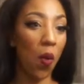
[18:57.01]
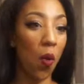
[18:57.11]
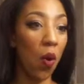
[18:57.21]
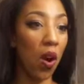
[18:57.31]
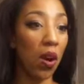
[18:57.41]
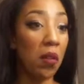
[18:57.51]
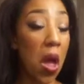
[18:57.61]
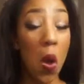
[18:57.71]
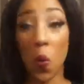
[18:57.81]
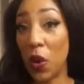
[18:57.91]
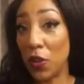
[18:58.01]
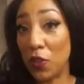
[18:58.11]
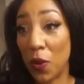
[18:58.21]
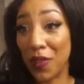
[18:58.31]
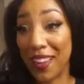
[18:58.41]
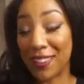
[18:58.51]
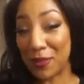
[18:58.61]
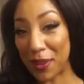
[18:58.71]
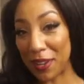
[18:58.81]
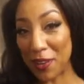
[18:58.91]
or what you don't like to
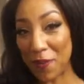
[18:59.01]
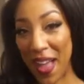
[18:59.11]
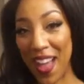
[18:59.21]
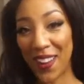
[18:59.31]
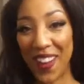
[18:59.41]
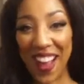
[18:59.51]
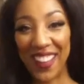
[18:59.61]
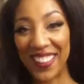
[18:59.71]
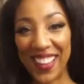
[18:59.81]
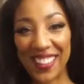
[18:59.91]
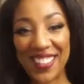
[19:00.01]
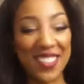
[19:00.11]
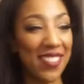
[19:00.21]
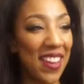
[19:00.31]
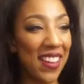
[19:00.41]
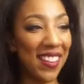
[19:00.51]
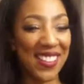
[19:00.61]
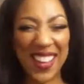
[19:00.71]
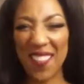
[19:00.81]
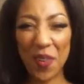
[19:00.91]
put in your bag, or how you like to do it,
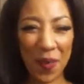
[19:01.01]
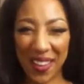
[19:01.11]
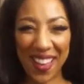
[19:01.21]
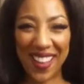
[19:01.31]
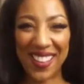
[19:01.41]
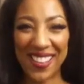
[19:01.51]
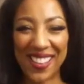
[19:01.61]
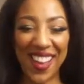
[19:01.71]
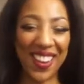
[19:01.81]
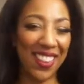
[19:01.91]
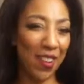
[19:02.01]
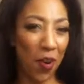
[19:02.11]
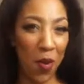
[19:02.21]
because everybody has kind of their